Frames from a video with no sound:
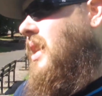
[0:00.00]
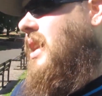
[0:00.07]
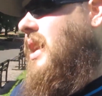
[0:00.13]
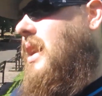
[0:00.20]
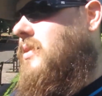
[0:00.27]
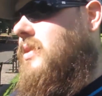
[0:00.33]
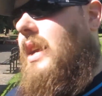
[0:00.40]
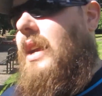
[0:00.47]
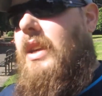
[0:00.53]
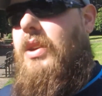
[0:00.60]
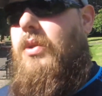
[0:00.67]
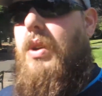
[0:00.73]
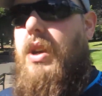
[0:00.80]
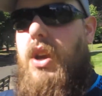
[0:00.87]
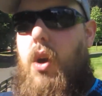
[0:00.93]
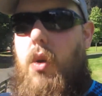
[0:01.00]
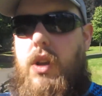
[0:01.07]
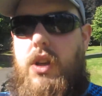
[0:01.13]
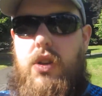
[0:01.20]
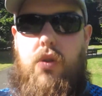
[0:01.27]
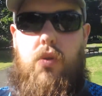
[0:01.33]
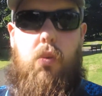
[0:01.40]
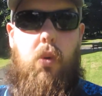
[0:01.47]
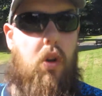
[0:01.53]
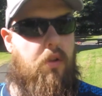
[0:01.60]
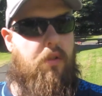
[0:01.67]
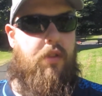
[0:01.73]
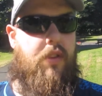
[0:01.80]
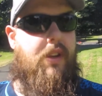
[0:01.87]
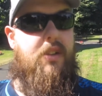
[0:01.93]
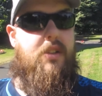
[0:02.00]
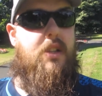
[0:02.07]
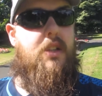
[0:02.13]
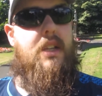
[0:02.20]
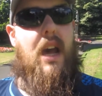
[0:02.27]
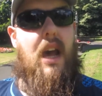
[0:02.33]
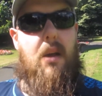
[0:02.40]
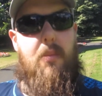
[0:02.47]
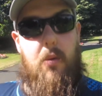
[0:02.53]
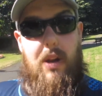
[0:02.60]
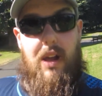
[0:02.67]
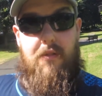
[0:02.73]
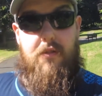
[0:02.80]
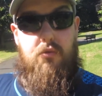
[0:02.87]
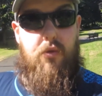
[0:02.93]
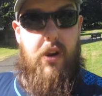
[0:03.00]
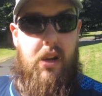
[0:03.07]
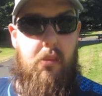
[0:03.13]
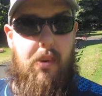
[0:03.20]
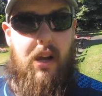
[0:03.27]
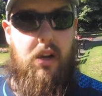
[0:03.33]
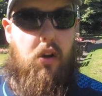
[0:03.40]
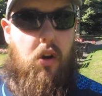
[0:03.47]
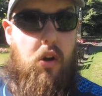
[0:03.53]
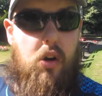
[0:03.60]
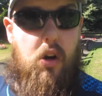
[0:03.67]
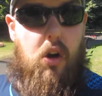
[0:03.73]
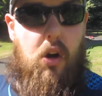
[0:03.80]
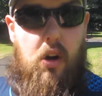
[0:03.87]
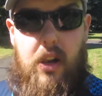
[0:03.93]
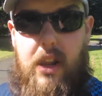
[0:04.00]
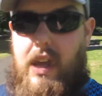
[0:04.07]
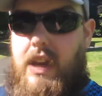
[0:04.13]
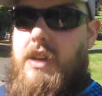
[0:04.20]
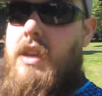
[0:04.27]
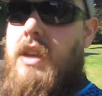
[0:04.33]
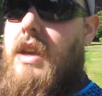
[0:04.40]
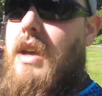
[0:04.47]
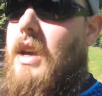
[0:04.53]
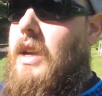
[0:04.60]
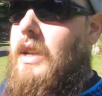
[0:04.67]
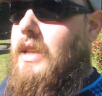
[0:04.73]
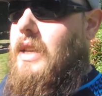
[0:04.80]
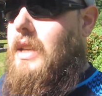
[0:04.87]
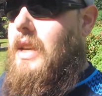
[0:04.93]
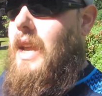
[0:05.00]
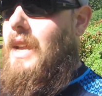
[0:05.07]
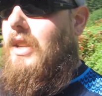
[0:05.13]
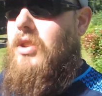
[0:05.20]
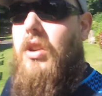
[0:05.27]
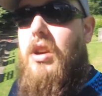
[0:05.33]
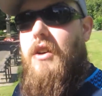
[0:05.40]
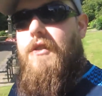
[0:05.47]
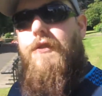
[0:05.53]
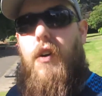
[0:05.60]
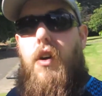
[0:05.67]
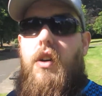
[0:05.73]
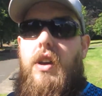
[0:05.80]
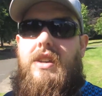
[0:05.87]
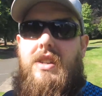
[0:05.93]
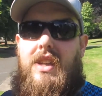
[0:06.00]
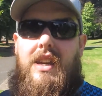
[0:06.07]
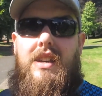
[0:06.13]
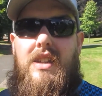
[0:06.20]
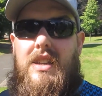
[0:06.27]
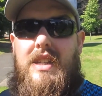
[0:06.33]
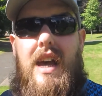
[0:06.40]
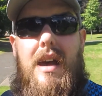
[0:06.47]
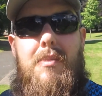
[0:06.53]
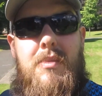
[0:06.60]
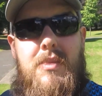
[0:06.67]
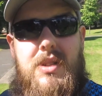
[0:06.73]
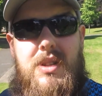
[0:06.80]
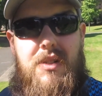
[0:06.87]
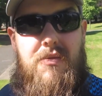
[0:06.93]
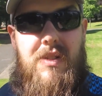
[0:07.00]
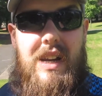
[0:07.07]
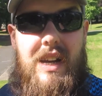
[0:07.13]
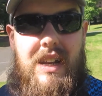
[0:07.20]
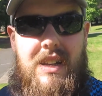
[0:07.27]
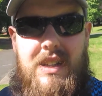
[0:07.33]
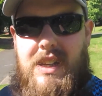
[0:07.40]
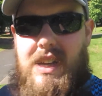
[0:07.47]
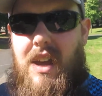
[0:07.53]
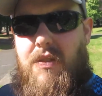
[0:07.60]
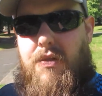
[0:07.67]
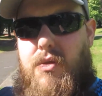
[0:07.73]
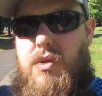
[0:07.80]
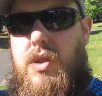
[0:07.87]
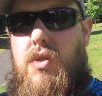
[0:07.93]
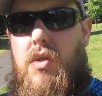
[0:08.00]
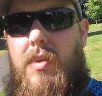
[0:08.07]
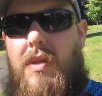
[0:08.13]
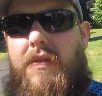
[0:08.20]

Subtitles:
And it was like, you can only do one thing at a time, you would have to ring back or call in. It took her 46 attempts at ringing to get through to him in